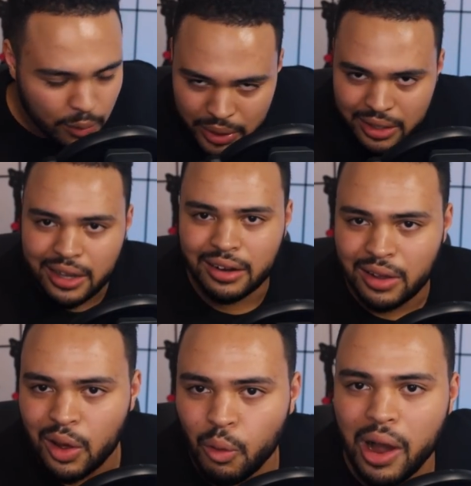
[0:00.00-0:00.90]
Like, we can get
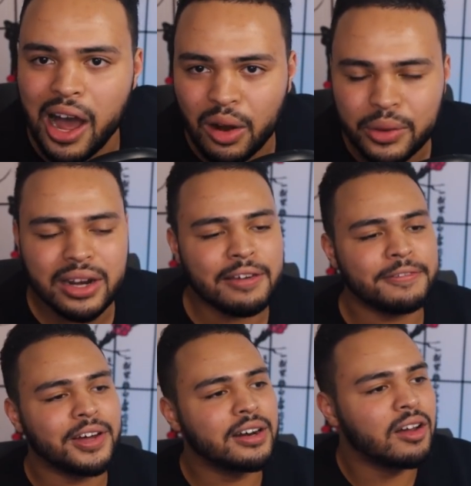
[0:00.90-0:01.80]
wild, we can have
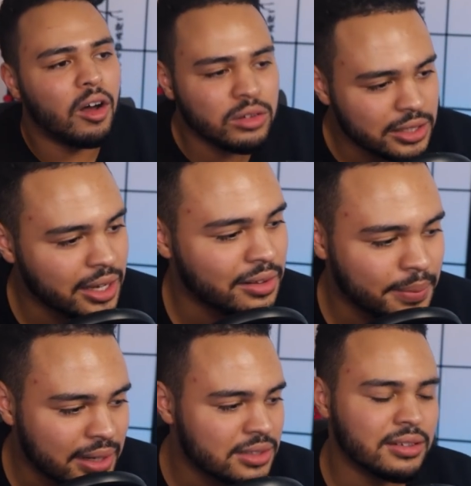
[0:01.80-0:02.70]
fun all together,
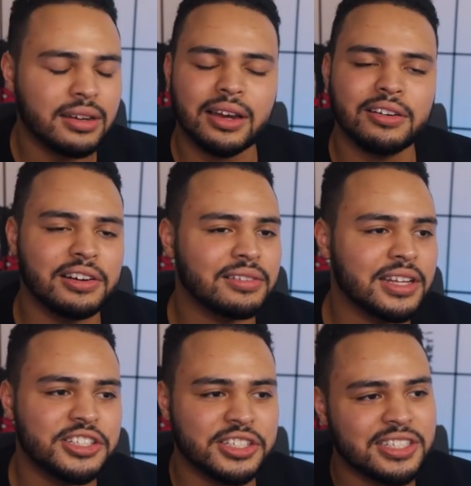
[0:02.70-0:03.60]
man. So I don't know,
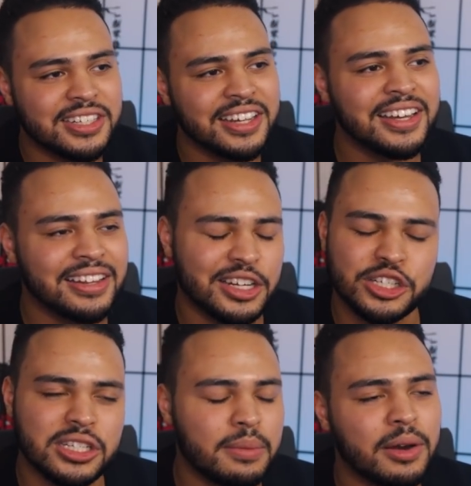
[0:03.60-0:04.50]
that's just
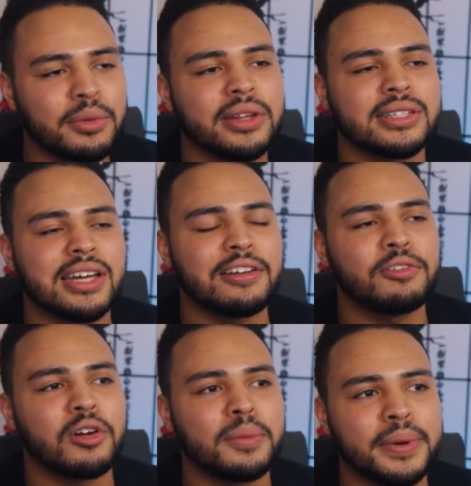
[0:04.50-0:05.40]
something I'm really excited
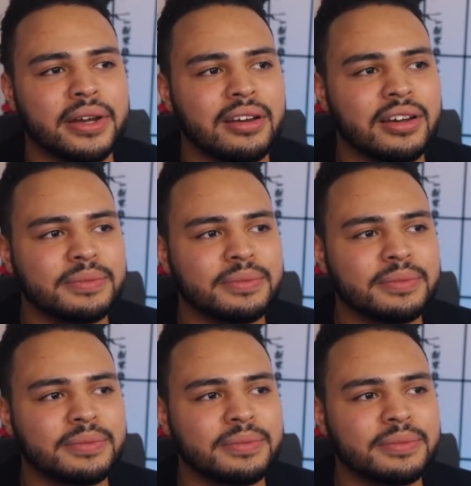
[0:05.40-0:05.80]
for. But